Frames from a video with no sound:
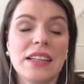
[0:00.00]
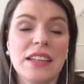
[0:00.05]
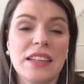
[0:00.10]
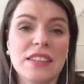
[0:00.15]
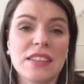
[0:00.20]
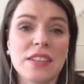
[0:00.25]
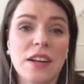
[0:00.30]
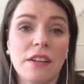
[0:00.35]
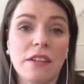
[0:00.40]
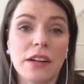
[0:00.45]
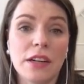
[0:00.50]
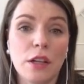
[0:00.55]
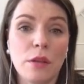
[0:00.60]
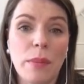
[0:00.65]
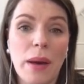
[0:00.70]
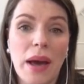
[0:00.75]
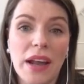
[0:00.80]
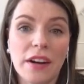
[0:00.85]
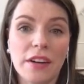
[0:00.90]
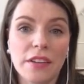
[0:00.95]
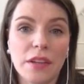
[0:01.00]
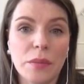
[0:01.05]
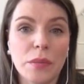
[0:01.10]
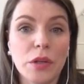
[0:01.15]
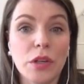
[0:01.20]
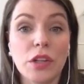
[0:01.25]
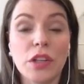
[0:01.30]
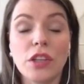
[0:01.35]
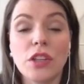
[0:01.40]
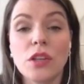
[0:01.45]
historical pattern that we're
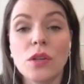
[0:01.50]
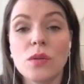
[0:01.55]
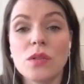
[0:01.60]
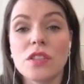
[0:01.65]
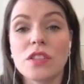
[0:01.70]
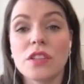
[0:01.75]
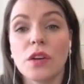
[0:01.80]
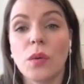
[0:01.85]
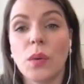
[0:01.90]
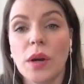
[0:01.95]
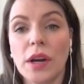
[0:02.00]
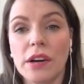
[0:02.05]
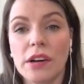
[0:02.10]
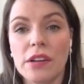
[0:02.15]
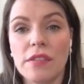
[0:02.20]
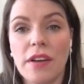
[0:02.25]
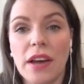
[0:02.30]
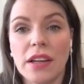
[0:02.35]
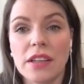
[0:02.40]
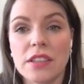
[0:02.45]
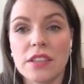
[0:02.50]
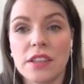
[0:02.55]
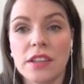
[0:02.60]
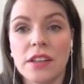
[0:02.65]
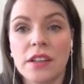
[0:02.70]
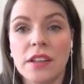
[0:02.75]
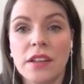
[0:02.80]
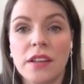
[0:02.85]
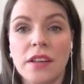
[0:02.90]
going to use as our query vector.